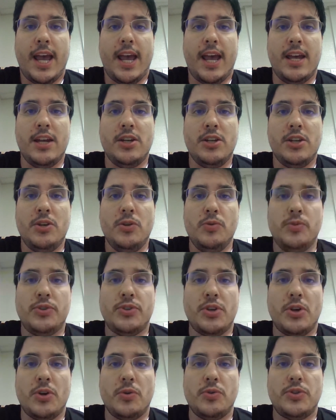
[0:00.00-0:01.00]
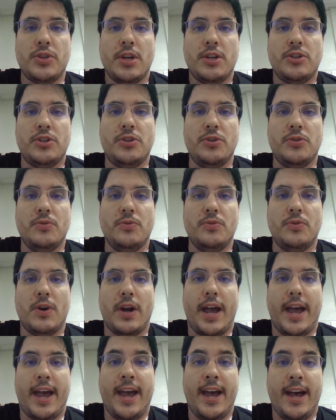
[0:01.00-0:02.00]
and use those to
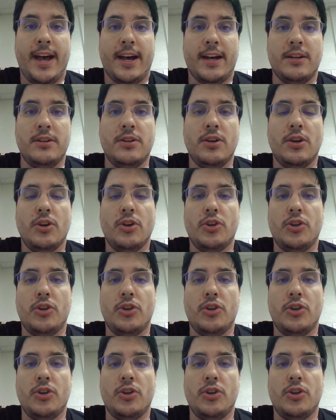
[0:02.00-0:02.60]
add